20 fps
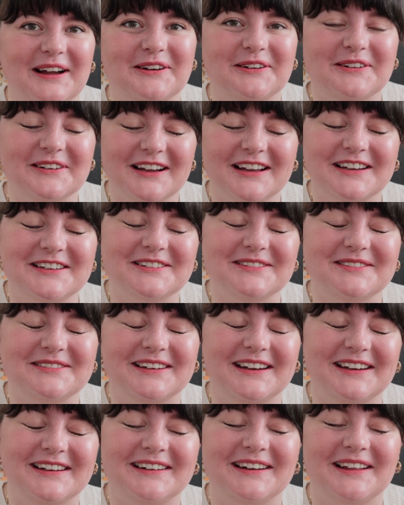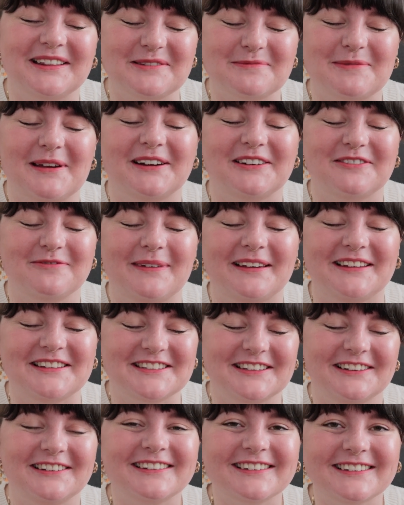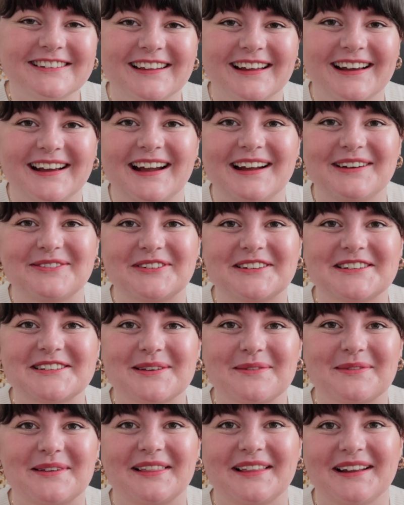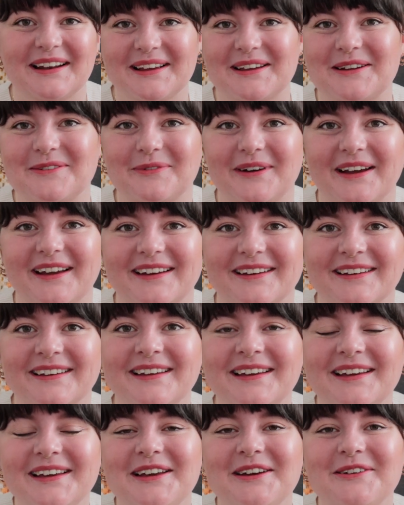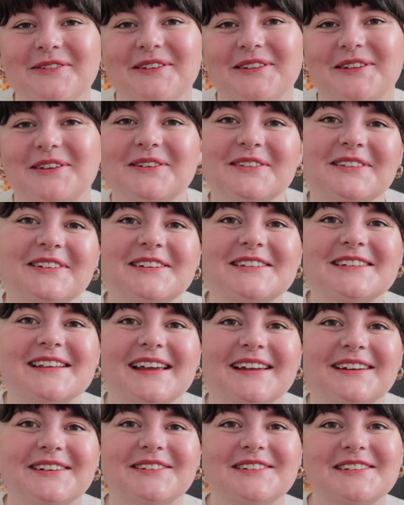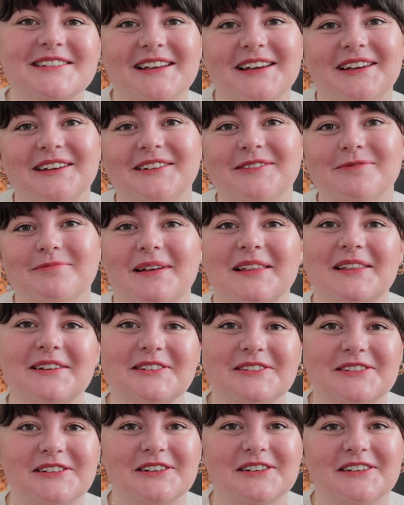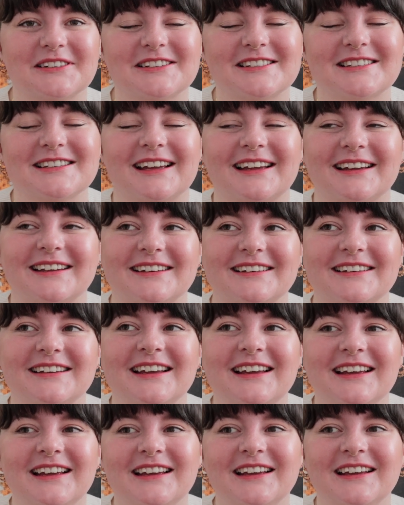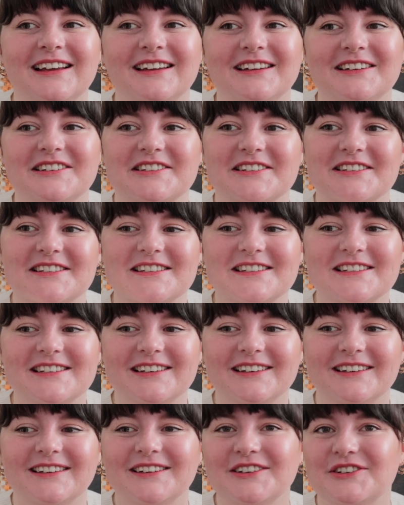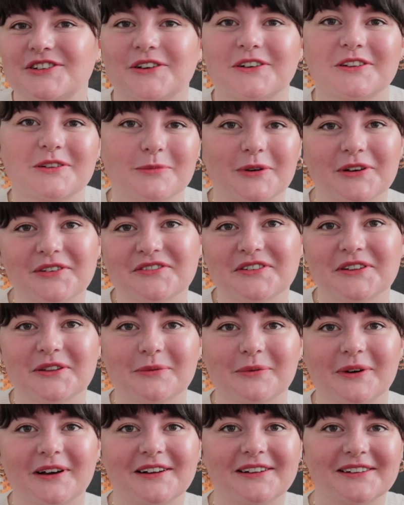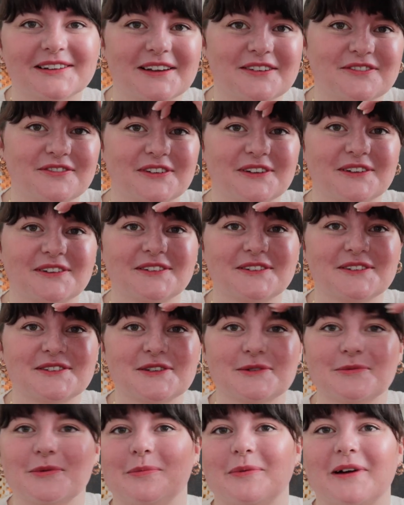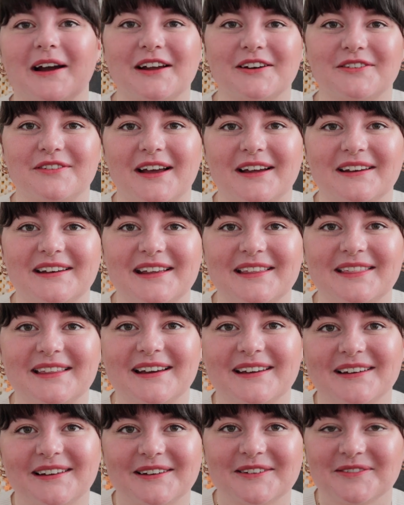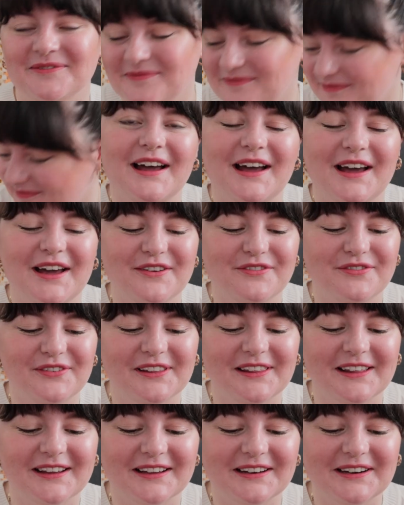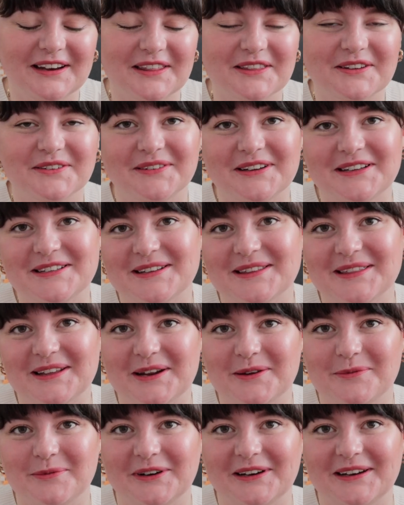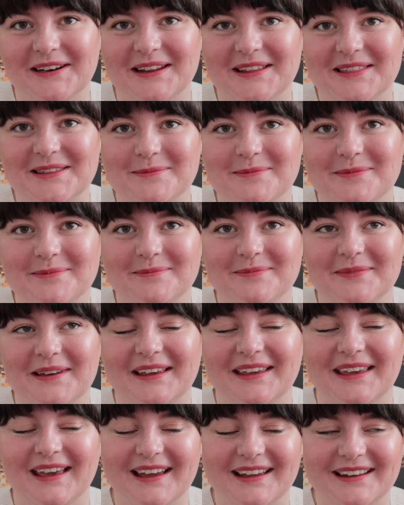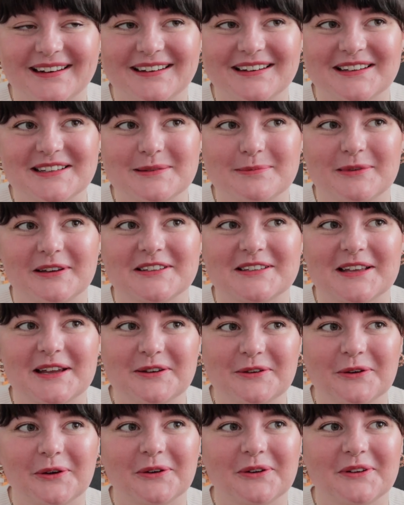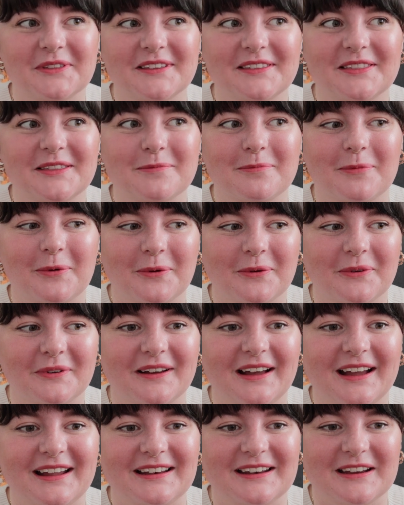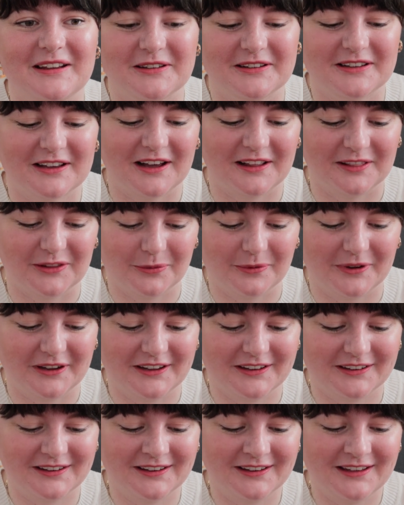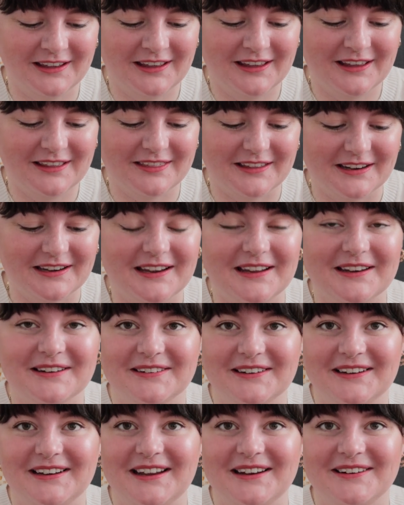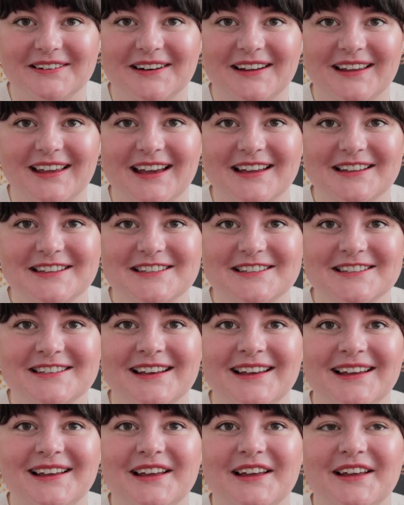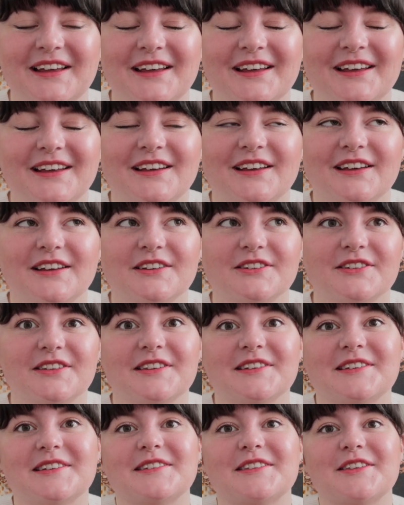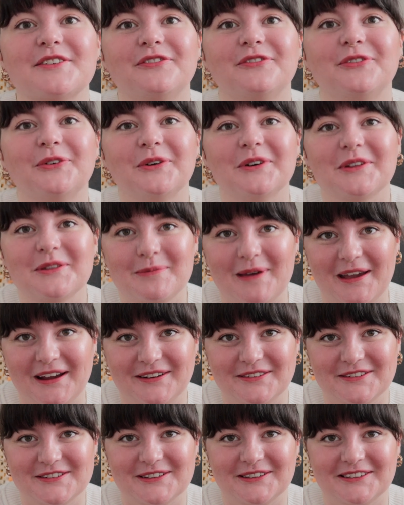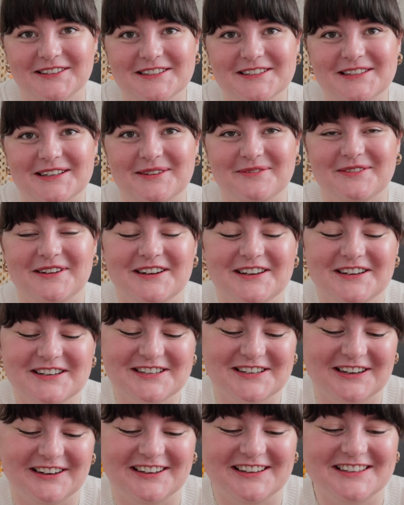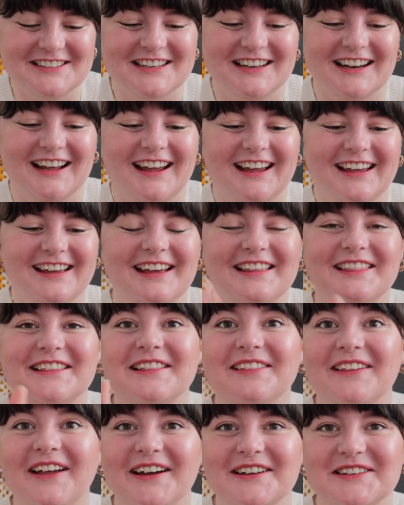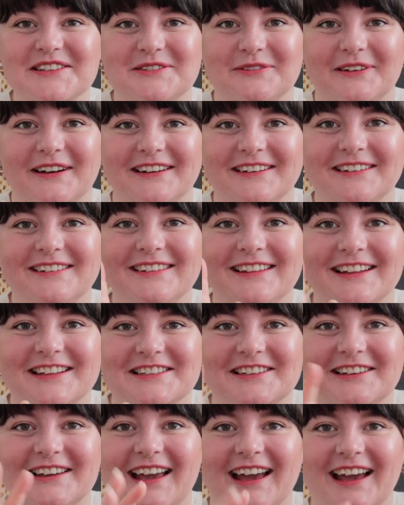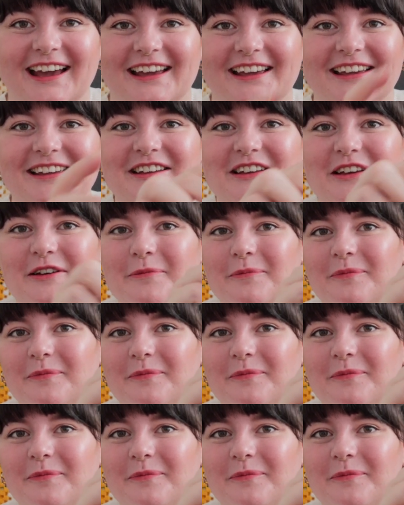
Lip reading: I don't need another pair of bed socks. Like I want something that I can wear with cute little sandals and my little docks and just show them off to the world and feel super proud of how neat they are. I feel like another reason that I want to knit them again is because I know that the more I knit colour work, the neater and neater it gets. So this is the 4th pair of socks that I'm going to show you today, and the last one, that's okay.